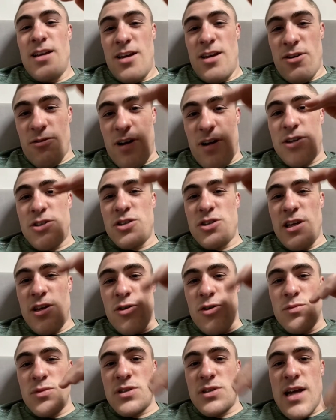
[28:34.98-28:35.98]
gradually
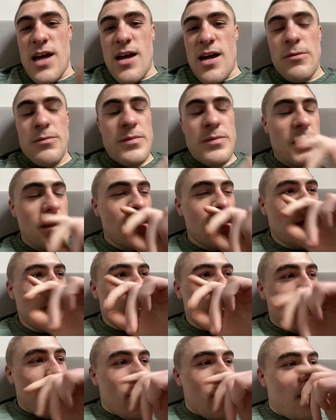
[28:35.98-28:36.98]
comes down.
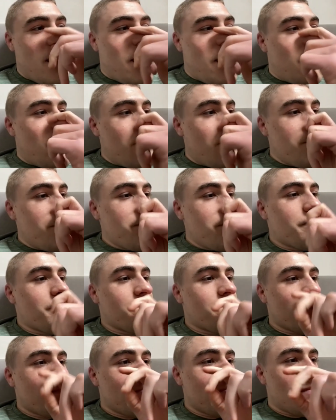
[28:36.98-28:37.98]

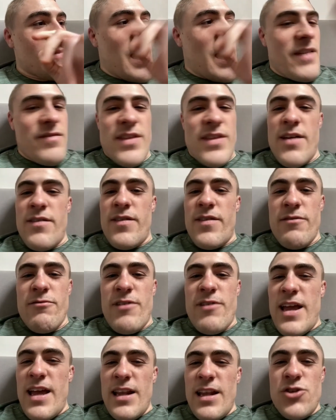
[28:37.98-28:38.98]
I've never
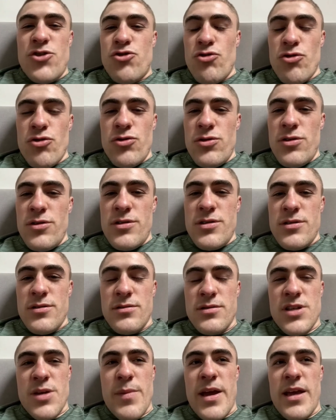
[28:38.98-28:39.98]
really struggled
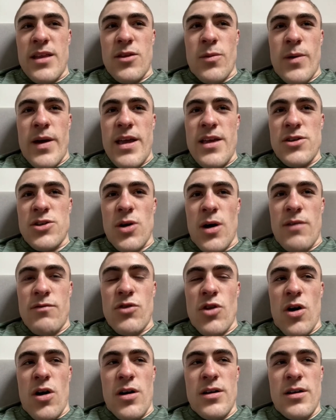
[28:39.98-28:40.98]
to make the weight, so I've
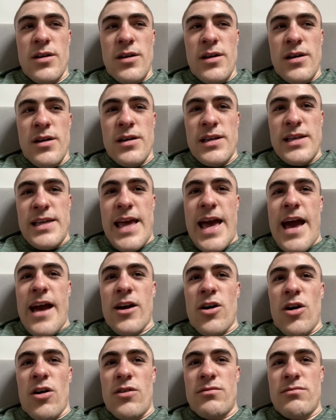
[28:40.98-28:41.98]
not yet
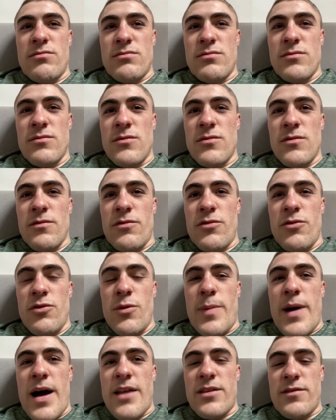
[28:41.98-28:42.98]
gone through
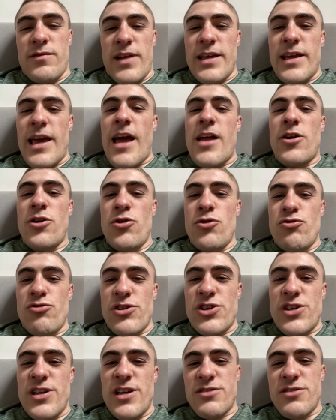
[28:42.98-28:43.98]
the path of like getting a
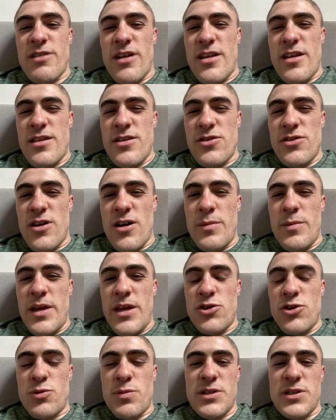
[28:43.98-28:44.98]
nutritionist or anything. Do you know what I
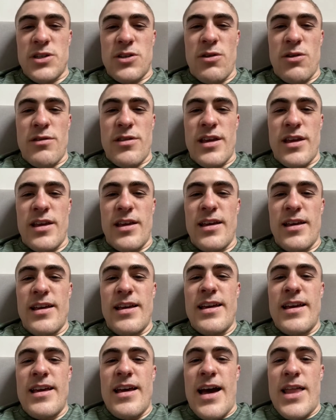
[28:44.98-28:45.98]
mean? Just because I don't think
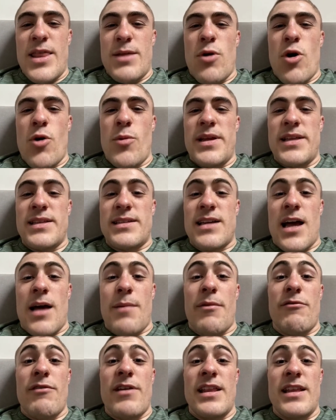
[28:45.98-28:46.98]
at the moment in
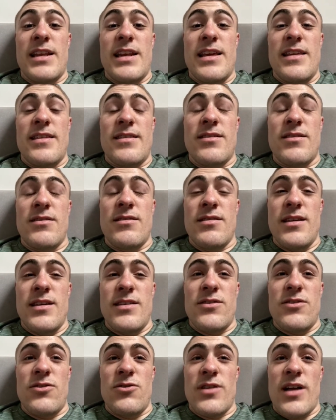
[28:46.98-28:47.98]
time I really need
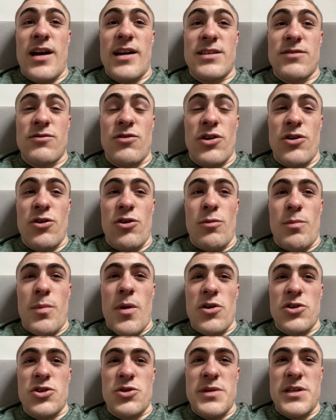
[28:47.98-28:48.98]
to do that, because I've got it all
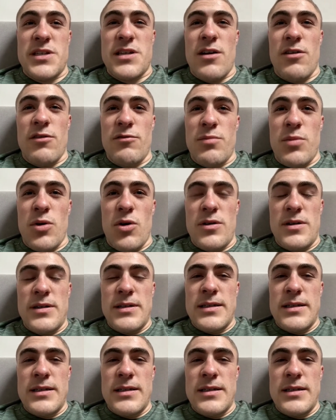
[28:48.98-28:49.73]
boxed myself. But